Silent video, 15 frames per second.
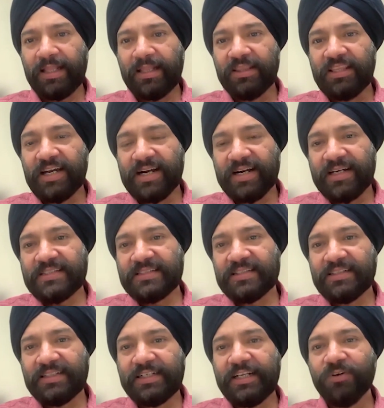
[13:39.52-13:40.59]
that is
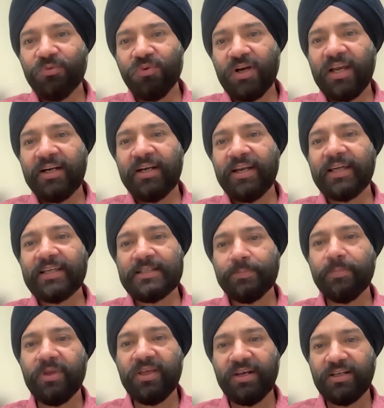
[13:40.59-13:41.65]
a defined
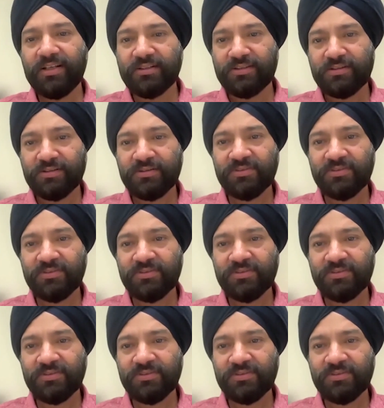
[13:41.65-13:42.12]
experience